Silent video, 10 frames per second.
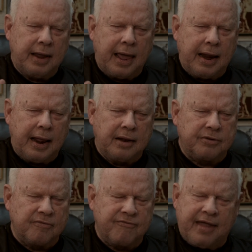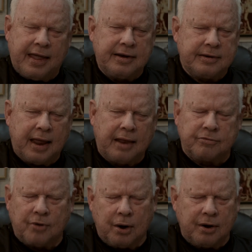and it's
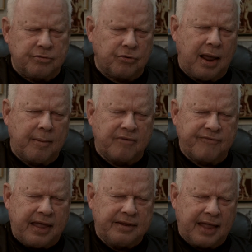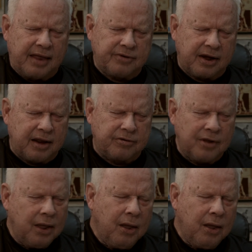hard to describe how fantastic it is.